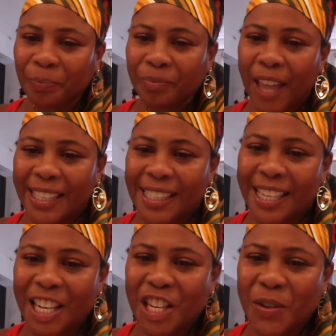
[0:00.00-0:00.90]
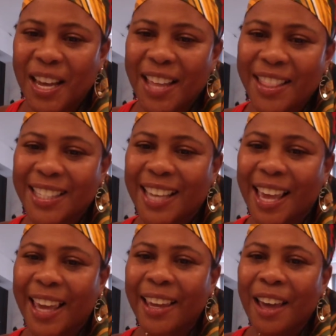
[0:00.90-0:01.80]
Nice seeing you the other
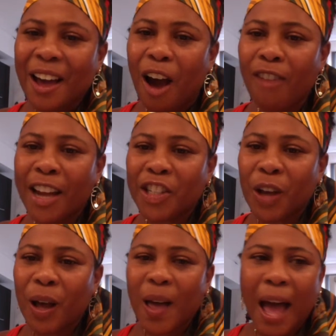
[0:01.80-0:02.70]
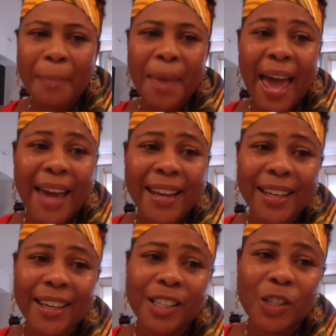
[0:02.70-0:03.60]
day. All right, y'all. I'm out of
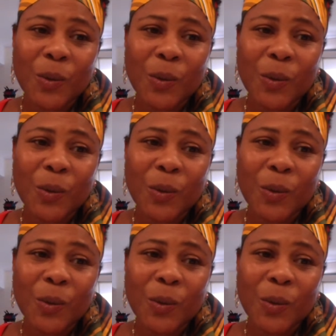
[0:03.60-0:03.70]
here.